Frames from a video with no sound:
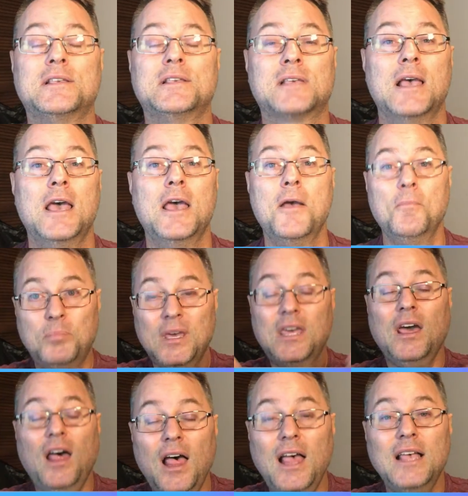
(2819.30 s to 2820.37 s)
if we
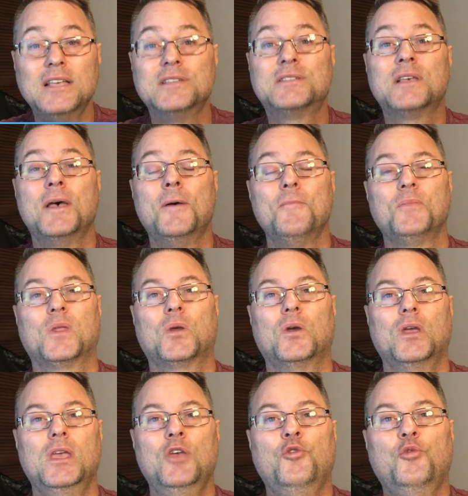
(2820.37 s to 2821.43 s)
focus on
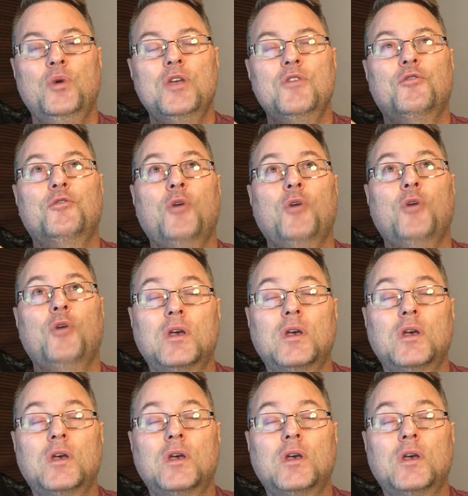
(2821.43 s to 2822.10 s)
rejoicing in God,